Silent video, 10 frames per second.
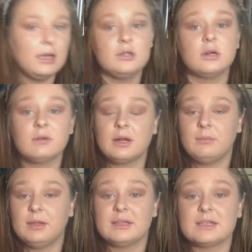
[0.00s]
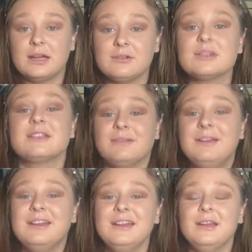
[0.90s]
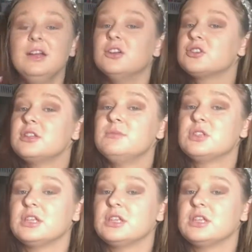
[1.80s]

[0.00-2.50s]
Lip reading: And don't worry, I'll blend this out. Just give me a